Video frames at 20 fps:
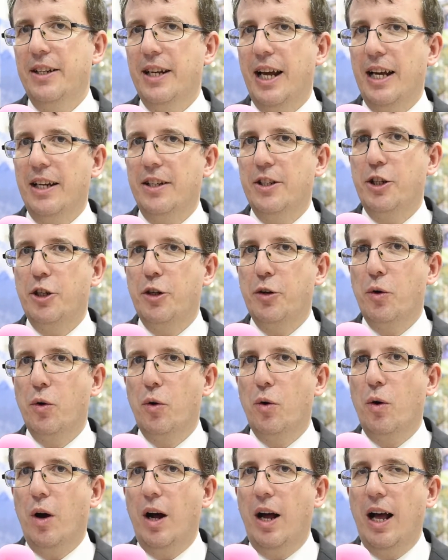and
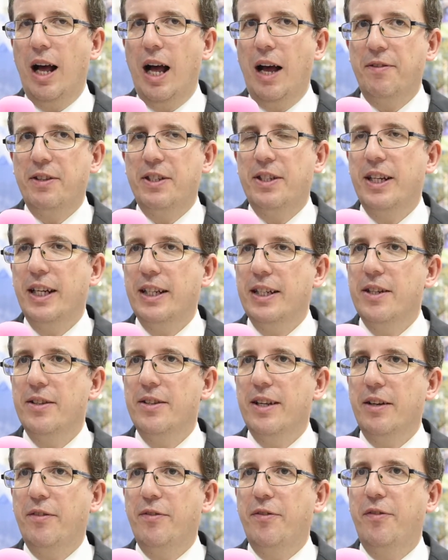to have a city
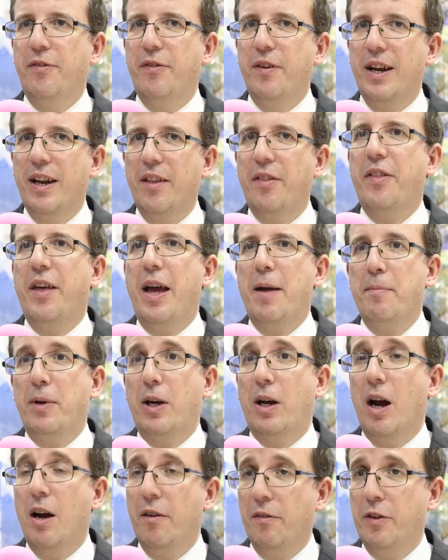that feels them
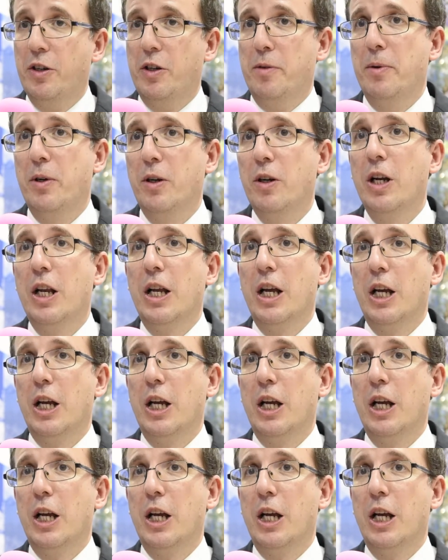comfortable